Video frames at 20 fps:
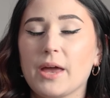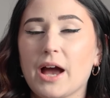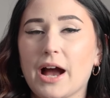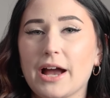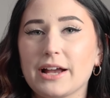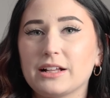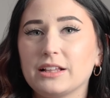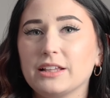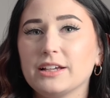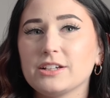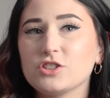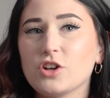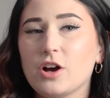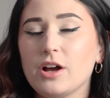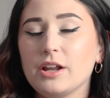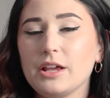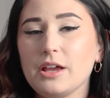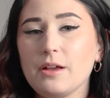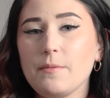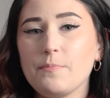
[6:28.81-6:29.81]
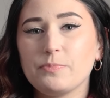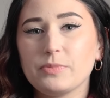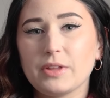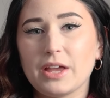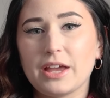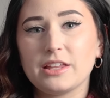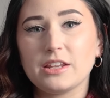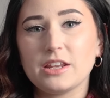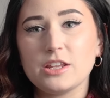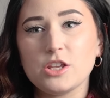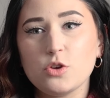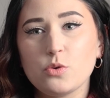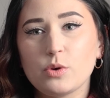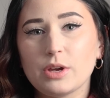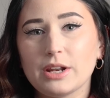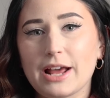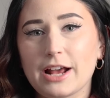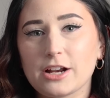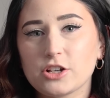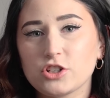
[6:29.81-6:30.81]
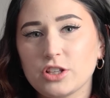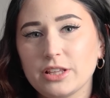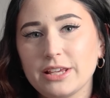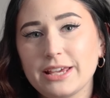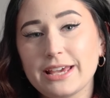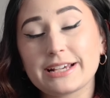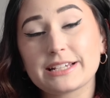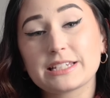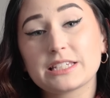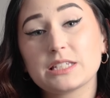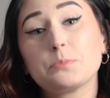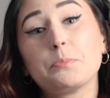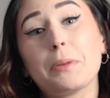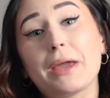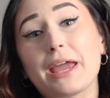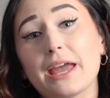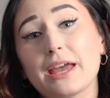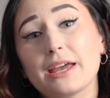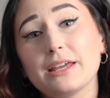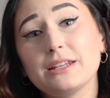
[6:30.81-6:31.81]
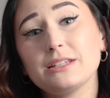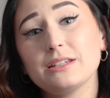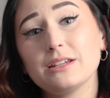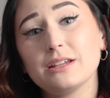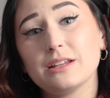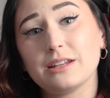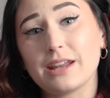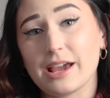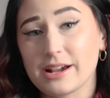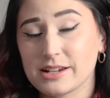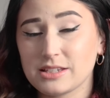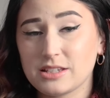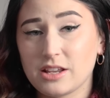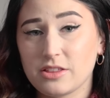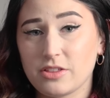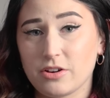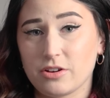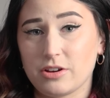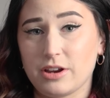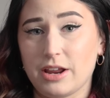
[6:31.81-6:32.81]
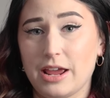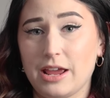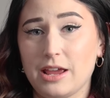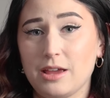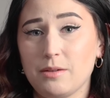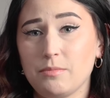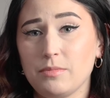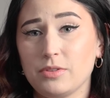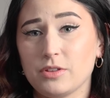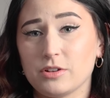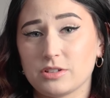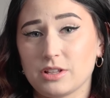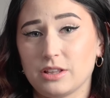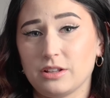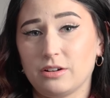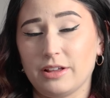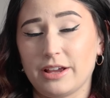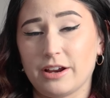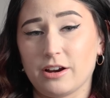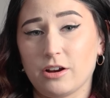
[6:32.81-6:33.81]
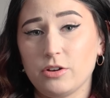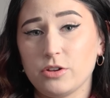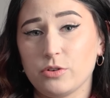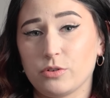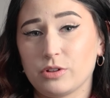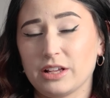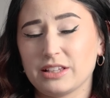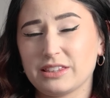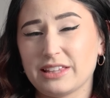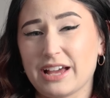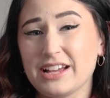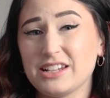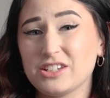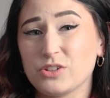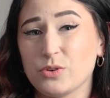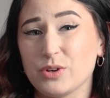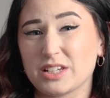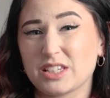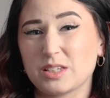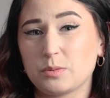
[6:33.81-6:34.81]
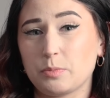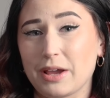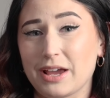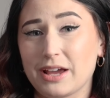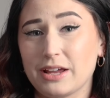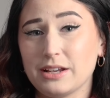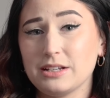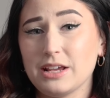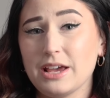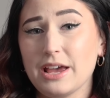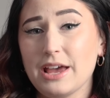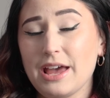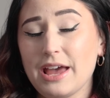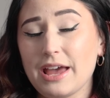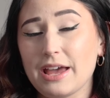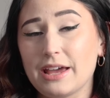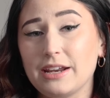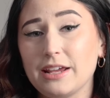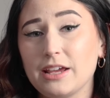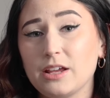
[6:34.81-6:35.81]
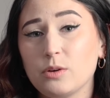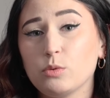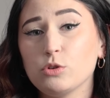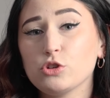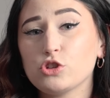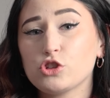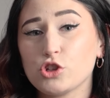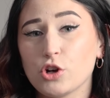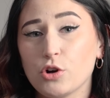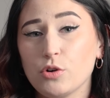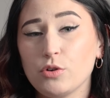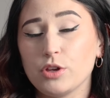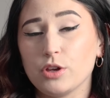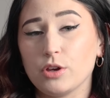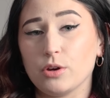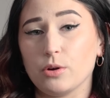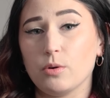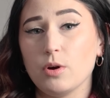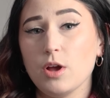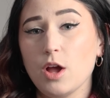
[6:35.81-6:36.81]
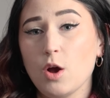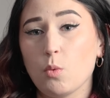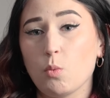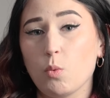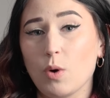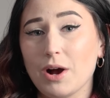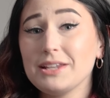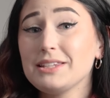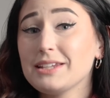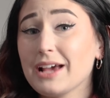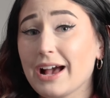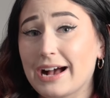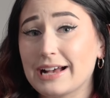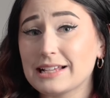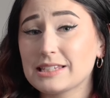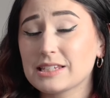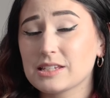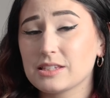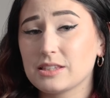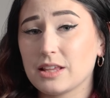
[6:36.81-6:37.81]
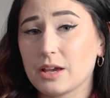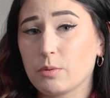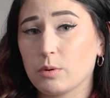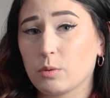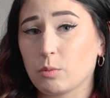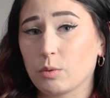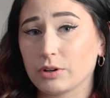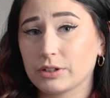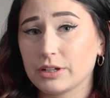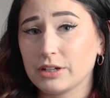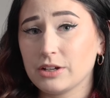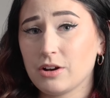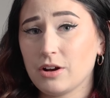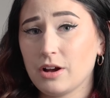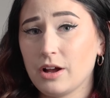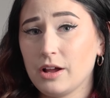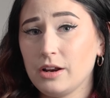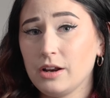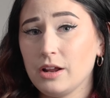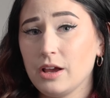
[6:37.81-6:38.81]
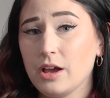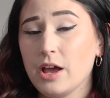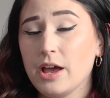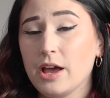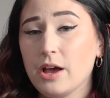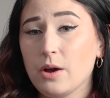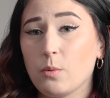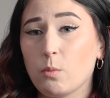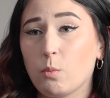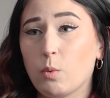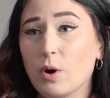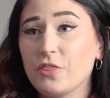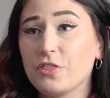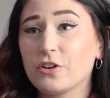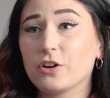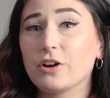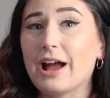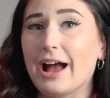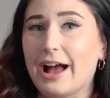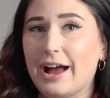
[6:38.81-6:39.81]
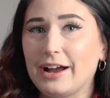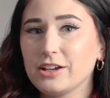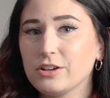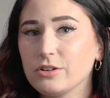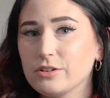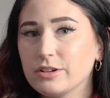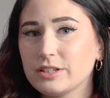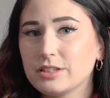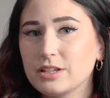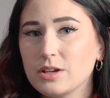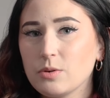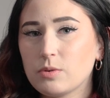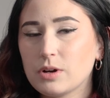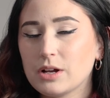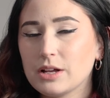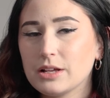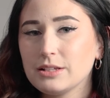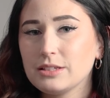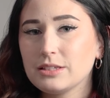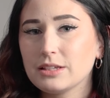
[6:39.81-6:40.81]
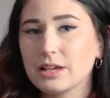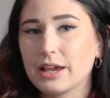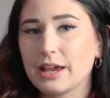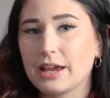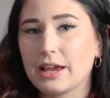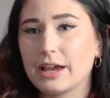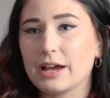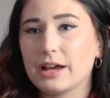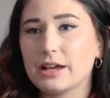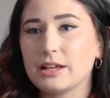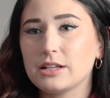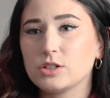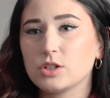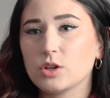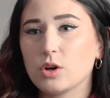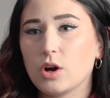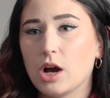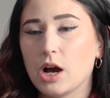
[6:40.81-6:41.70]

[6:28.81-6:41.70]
I clicked on it, and you can actually expand next to their name. There's a little arrow, you click that to expand, and it will show you what tasks they were working on, what their accuracy was, and